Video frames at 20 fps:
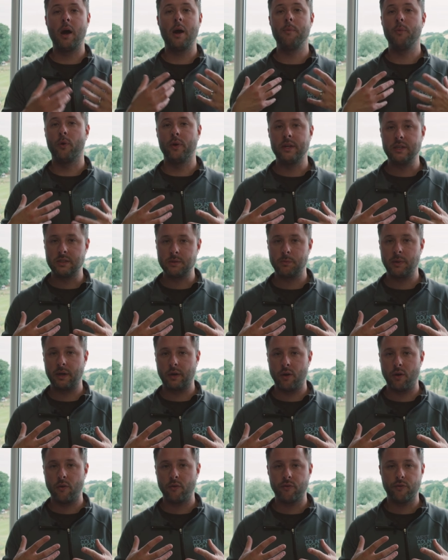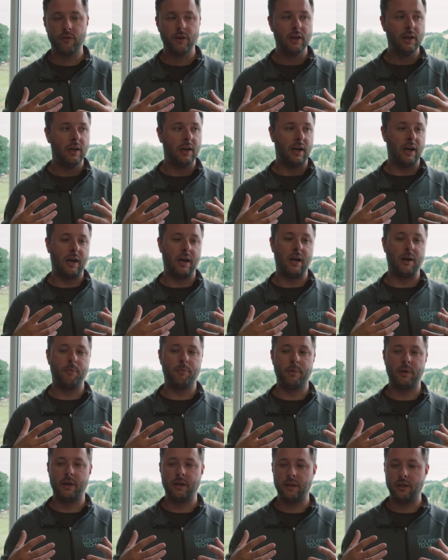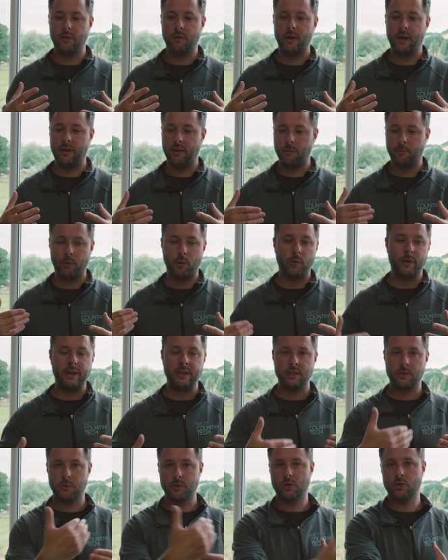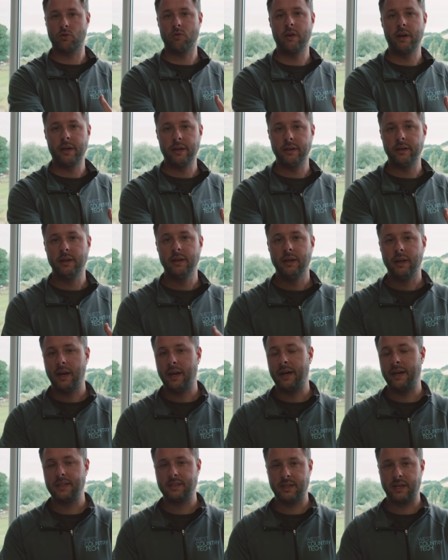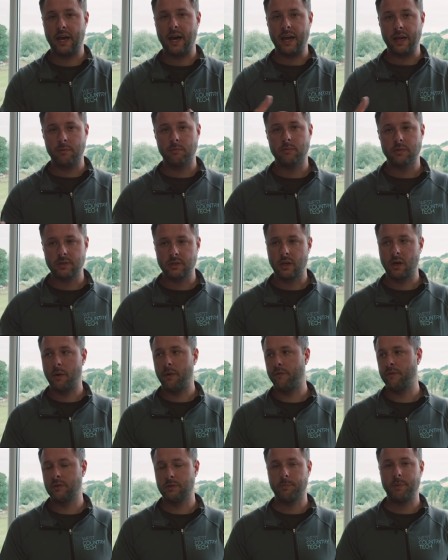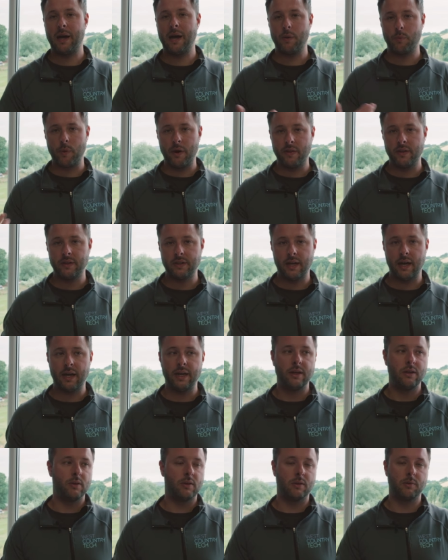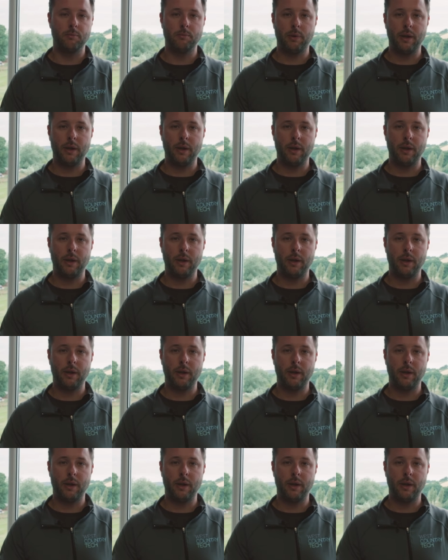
I'm, I'm not into my golf, uh, but you hit the ball into a screen and it's a game. So if it's a bad weather day, you